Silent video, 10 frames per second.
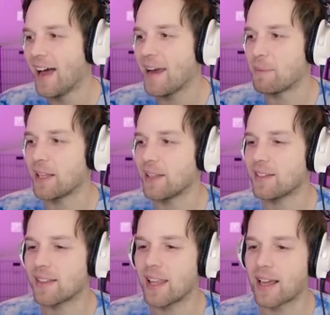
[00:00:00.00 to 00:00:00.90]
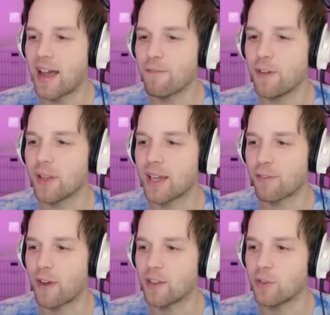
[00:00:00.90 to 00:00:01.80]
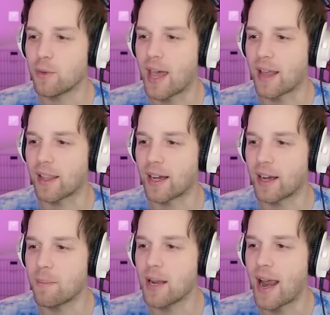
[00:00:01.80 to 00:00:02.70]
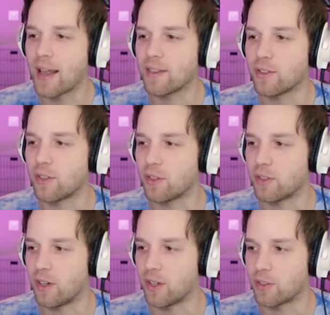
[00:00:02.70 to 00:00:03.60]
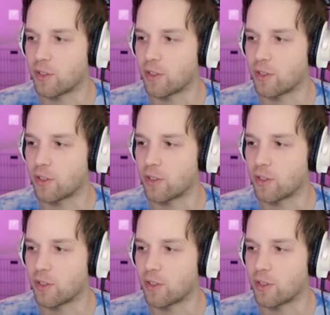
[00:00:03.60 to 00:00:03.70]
Hey, but at least, like, I feel like if I do that, like I, I'm gonna add this to the series,